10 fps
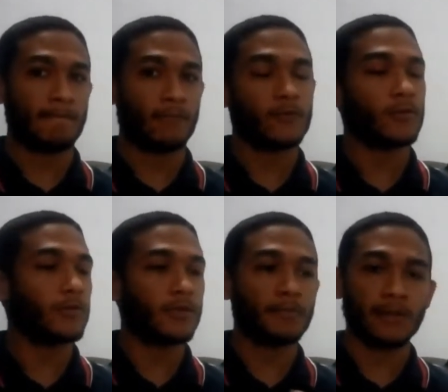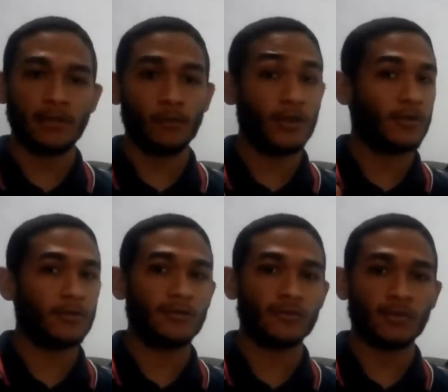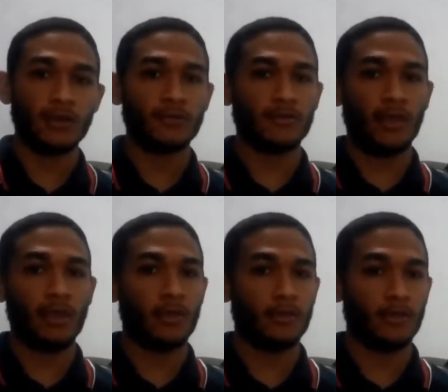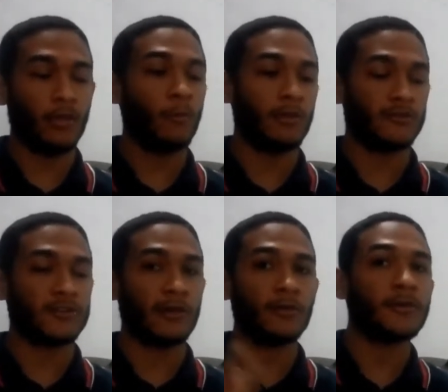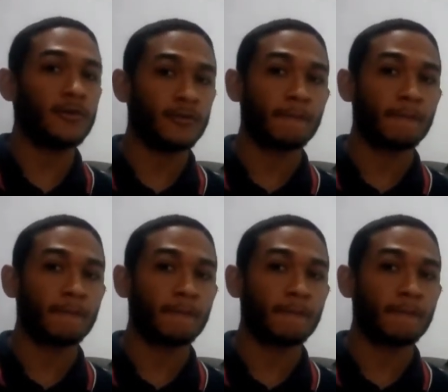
So you can play without strings and it will sound good.